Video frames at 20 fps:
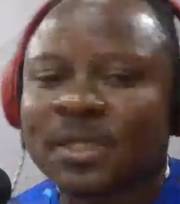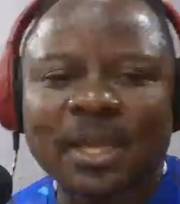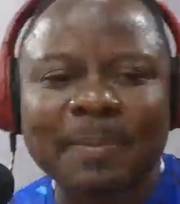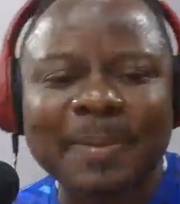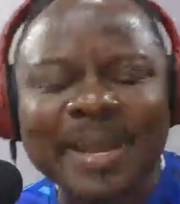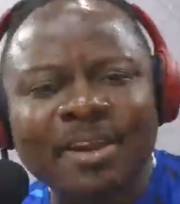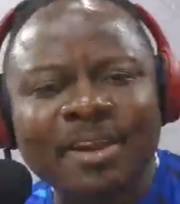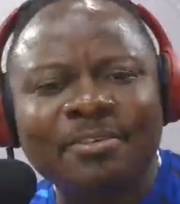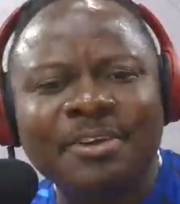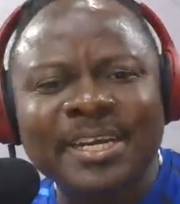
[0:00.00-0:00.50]
Am I
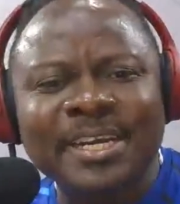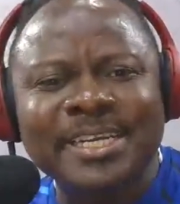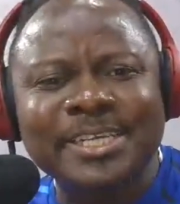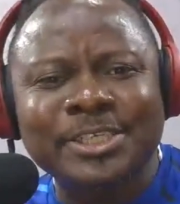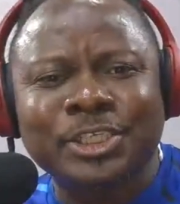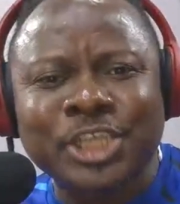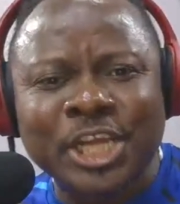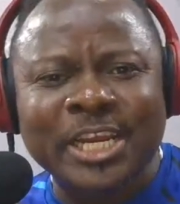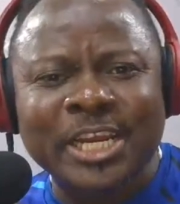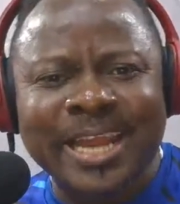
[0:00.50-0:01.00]
gonna read
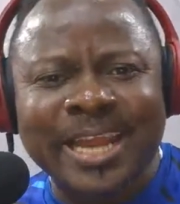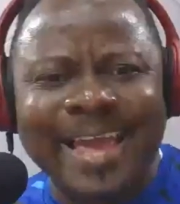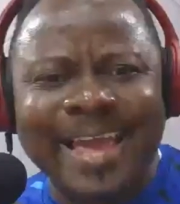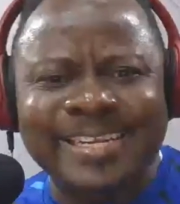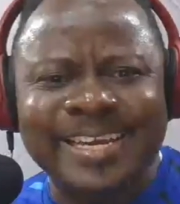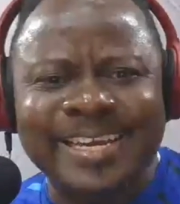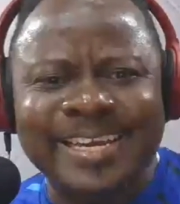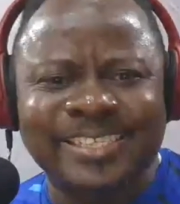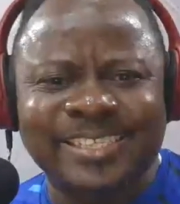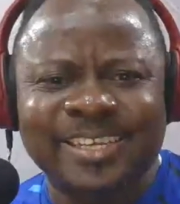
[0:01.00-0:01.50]
this shit
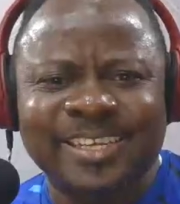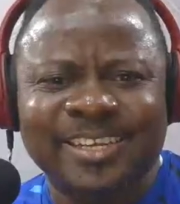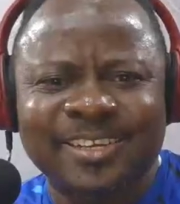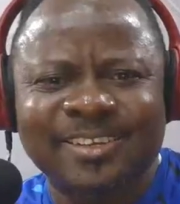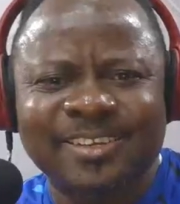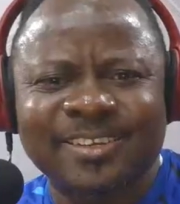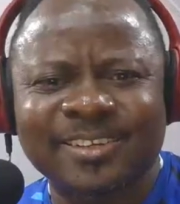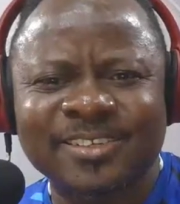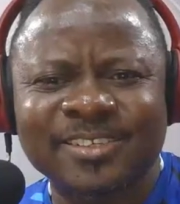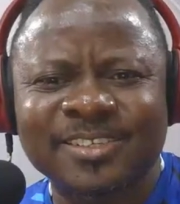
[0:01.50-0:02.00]
like this?
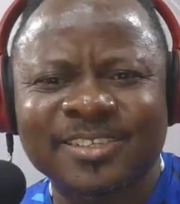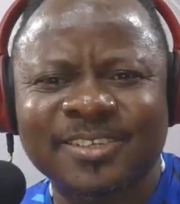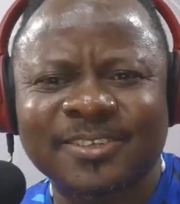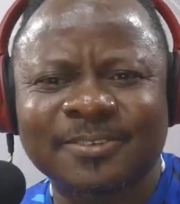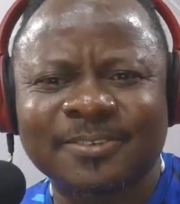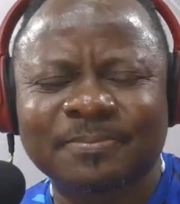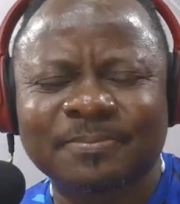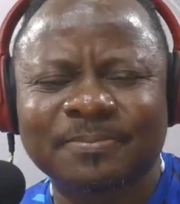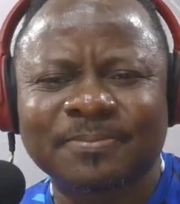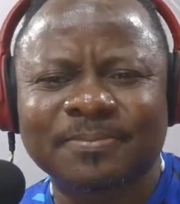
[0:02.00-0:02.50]

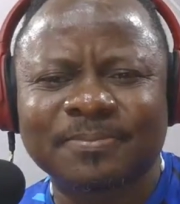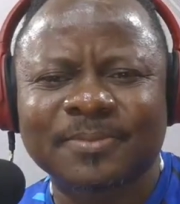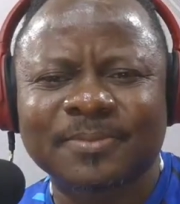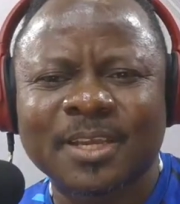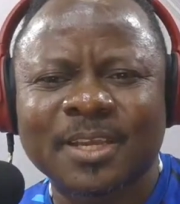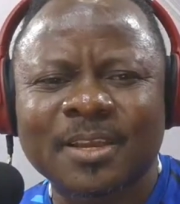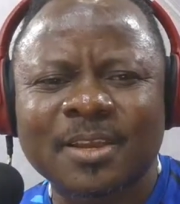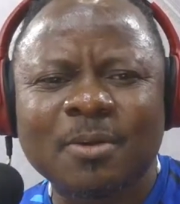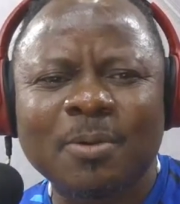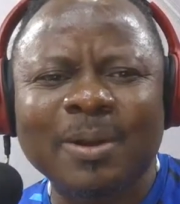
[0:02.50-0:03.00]

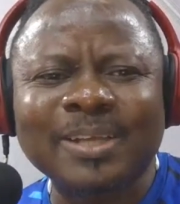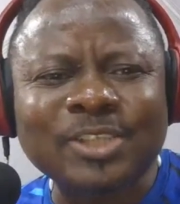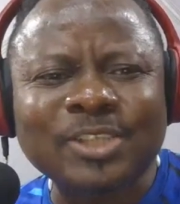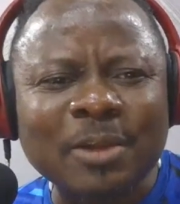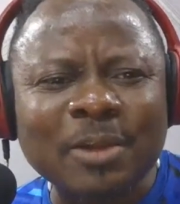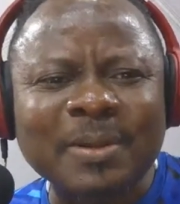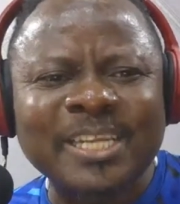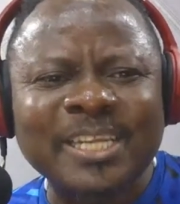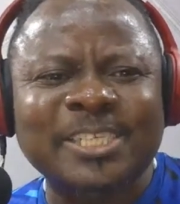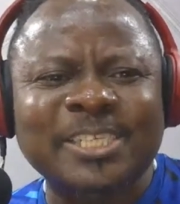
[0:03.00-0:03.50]
What's
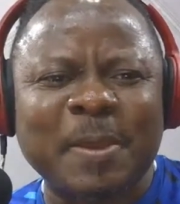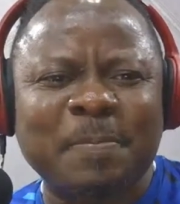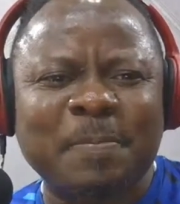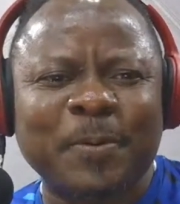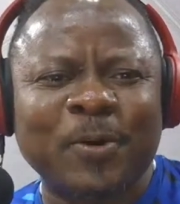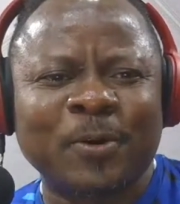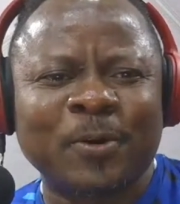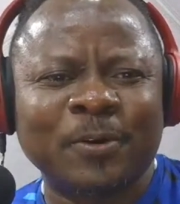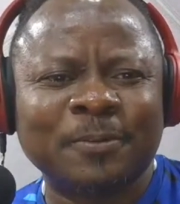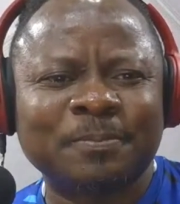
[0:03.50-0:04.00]
wrong with these
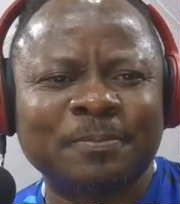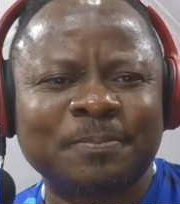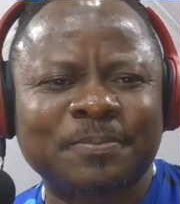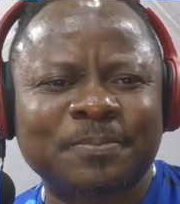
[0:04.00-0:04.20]
people?